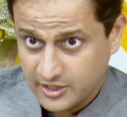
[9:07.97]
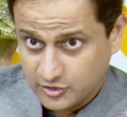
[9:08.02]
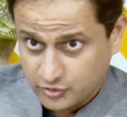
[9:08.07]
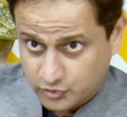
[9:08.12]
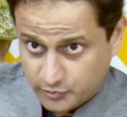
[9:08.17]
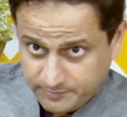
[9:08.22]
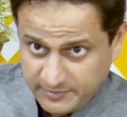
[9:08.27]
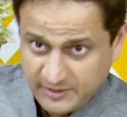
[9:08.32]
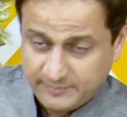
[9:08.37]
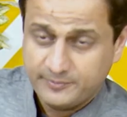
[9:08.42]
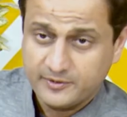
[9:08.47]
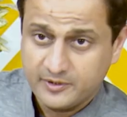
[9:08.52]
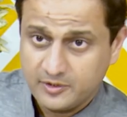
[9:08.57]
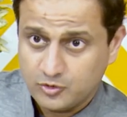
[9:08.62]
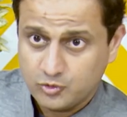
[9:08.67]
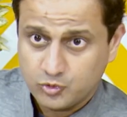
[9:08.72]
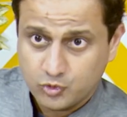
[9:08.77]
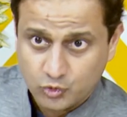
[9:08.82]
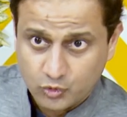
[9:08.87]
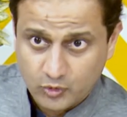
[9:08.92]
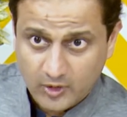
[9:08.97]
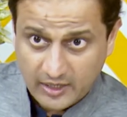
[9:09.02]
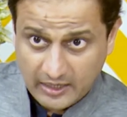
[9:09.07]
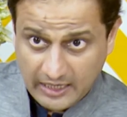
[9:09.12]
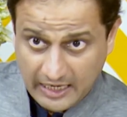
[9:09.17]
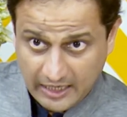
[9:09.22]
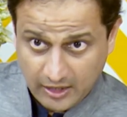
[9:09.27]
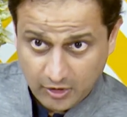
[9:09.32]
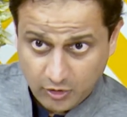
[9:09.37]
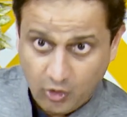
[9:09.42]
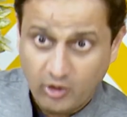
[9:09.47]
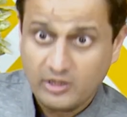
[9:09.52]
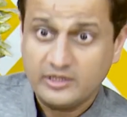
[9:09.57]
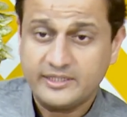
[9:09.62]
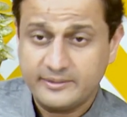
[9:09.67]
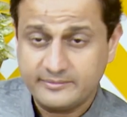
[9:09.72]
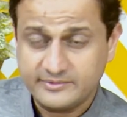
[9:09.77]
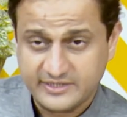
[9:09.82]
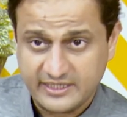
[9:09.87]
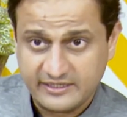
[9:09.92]
So people who call
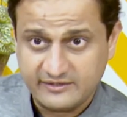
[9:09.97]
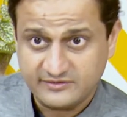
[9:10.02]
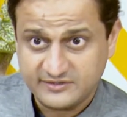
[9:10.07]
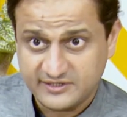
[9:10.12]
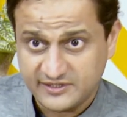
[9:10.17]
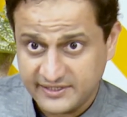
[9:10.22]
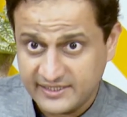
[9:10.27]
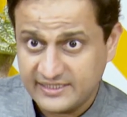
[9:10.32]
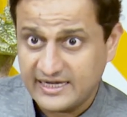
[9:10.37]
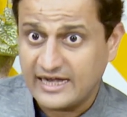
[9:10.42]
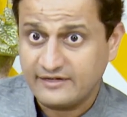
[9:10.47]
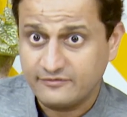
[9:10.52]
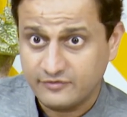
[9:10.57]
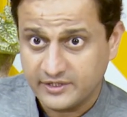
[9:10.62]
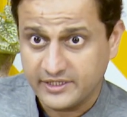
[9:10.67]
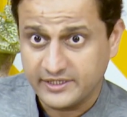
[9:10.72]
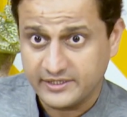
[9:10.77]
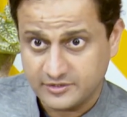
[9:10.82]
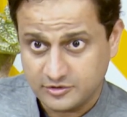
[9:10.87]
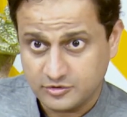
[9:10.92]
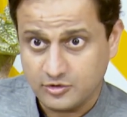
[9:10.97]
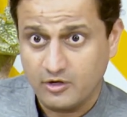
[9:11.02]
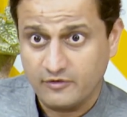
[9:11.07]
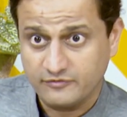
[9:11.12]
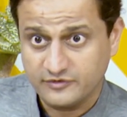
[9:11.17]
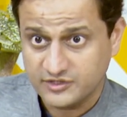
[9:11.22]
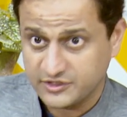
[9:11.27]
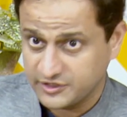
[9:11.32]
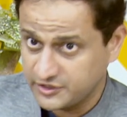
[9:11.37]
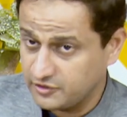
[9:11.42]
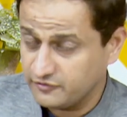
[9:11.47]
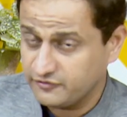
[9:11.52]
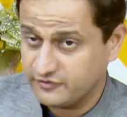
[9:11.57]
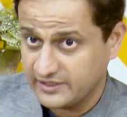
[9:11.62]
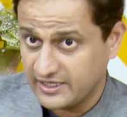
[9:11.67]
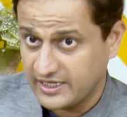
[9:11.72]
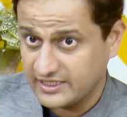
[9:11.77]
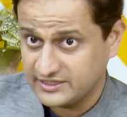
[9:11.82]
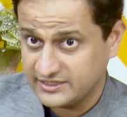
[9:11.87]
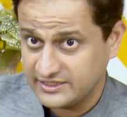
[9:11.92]
themselves the real advocates of the city of
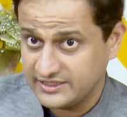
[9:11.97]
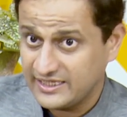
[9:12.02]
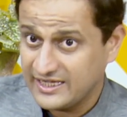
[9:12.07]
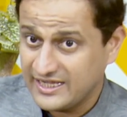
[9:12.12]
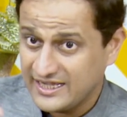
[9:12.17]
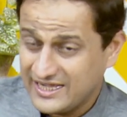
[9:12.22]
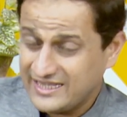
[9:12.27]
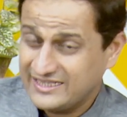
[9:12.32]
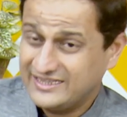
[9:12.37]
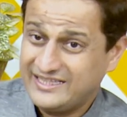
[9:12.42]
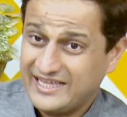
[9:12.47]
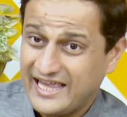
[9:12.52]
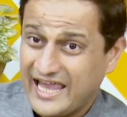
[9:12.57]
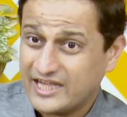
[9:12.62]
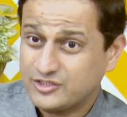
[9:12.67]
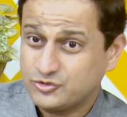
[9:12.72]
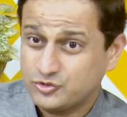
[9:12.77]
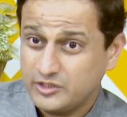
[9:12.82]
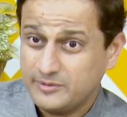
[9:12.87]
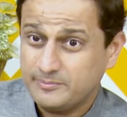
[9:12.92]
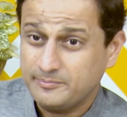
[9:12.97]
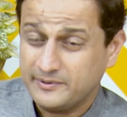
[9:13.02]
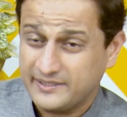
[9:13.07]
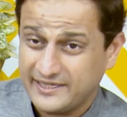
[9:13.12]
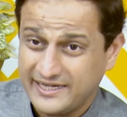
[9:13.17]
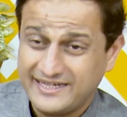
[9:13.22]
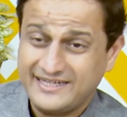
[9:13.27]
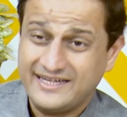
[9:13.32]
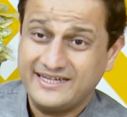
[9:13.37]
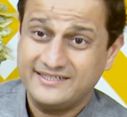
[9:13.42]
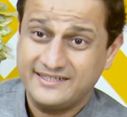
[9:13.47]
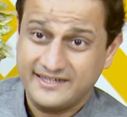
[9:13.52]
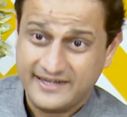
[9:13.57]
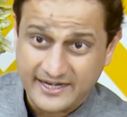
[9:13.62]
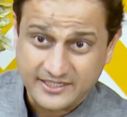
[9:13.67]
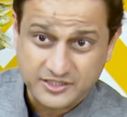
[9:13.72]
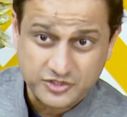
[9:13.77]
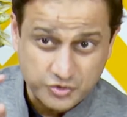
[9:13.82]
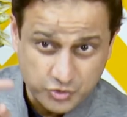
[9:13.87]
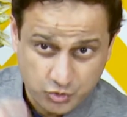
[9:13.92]
Karachi, they actually played a
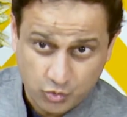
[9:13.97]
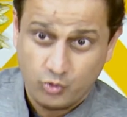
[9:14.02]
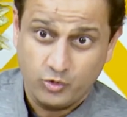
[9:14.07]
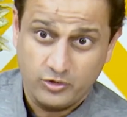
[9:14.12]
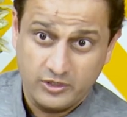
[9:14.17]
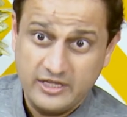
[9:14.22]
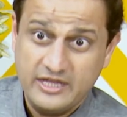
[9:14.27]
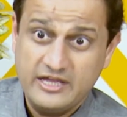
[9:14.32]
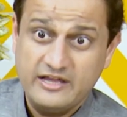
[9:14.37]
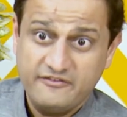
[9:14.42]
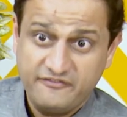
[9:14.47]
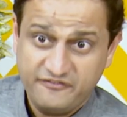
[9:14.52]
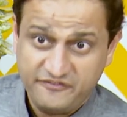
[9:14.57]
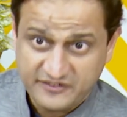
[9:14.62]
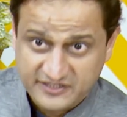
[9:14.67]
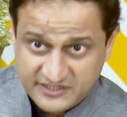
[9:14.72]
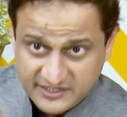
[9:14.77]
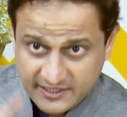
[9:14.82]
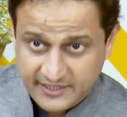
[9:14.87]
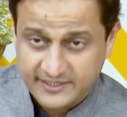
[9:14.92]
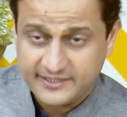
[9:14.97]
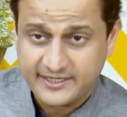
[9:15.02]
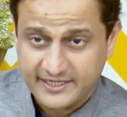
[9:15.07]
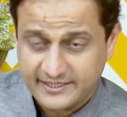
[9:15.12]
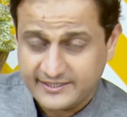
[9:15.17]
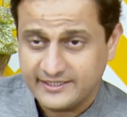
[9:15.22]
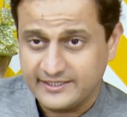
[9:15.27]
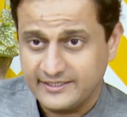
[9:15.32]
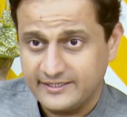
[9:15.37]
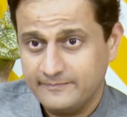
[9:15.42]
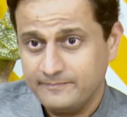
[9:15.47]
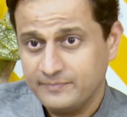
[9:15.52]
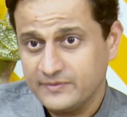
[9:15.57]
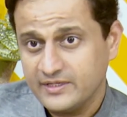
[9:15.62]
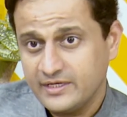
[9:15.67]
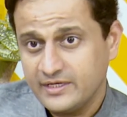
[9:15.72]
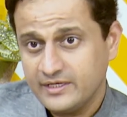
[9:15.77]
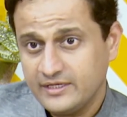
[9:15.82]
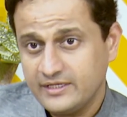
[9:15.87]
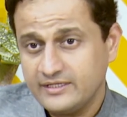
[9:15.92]
direct role, facilitated
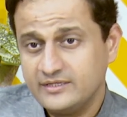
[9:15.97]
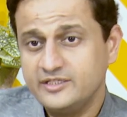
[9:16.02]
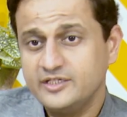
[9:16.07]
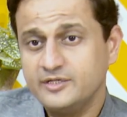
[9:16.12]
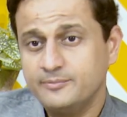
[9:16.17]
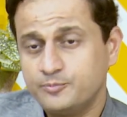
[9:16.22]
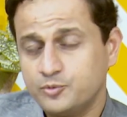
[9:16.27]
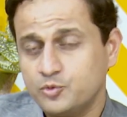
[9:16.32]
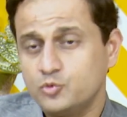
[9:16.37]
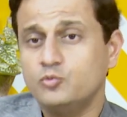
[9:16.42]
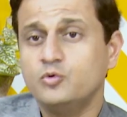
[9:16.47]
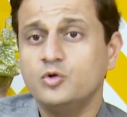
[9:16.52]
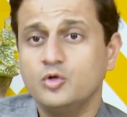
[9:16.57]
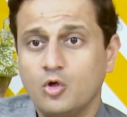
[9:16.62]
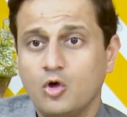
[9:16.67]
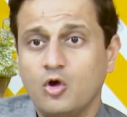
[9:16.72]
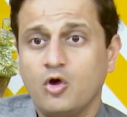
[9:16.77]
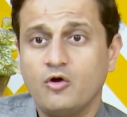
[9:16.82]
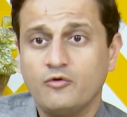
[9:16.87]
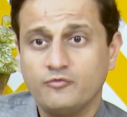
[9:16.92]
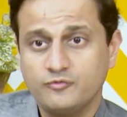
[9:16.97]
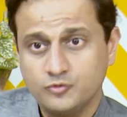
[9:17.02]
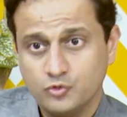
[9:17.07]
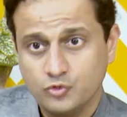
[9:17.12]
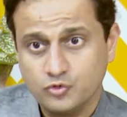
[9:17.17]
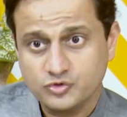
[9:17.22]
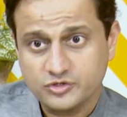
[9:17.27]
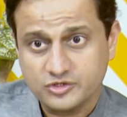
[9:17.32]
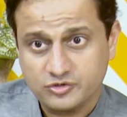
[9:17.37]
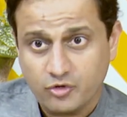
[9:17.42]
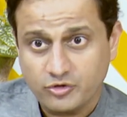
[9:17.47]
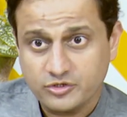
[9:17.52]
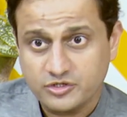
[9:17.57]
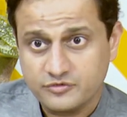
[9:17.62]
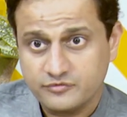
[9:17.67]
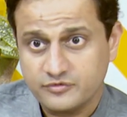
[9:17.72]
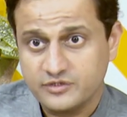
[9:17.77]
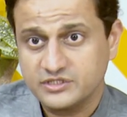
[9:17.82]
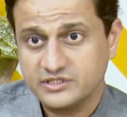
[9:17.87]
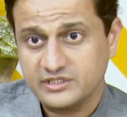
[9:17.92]
in the approval of those
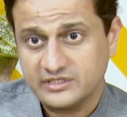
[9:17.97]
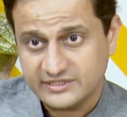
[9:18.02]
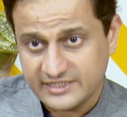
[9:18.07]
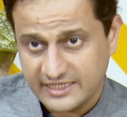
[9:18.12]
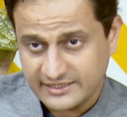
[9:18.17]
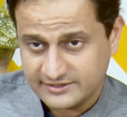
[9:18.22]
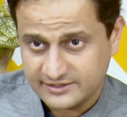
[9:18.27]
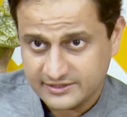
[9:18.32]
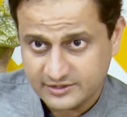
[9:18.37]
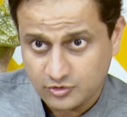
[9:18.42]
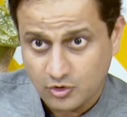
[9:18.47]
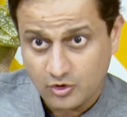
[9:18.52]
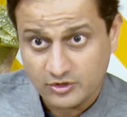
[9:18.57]
controversial censuses.